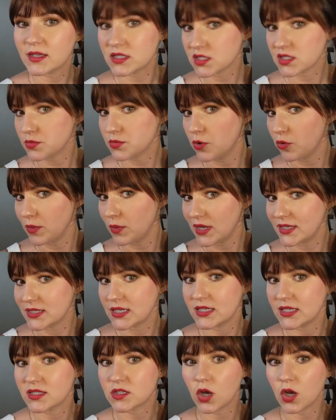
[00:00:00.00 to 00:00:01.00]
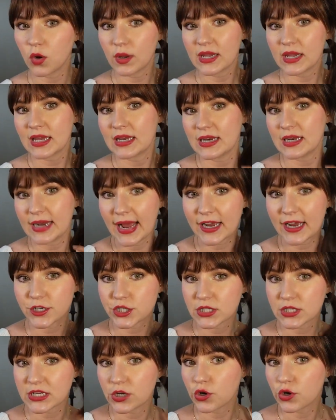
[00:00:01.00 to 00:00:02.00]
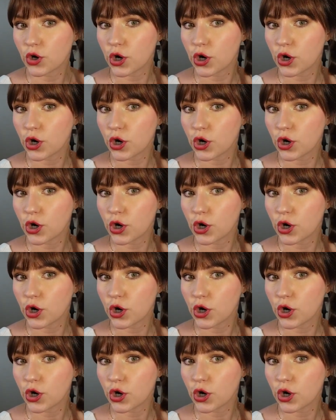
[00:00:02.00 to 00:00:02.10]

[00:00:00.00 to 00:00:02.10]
this moment is going in and actually